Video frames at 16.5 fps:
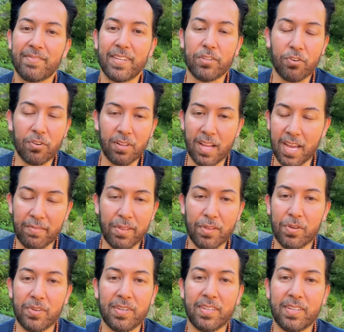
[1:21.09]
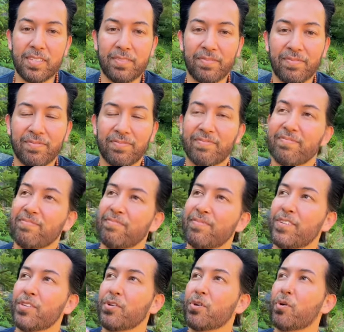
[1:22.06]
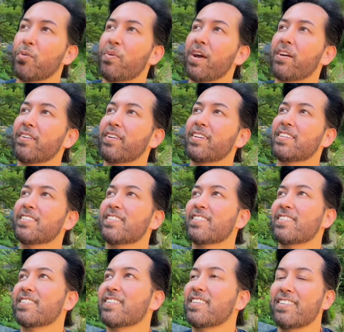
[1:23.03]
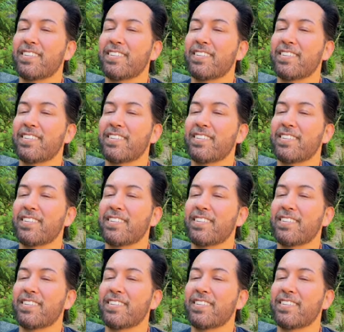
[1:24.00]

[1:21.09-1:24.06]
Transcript: in your livelihood, in your awareness,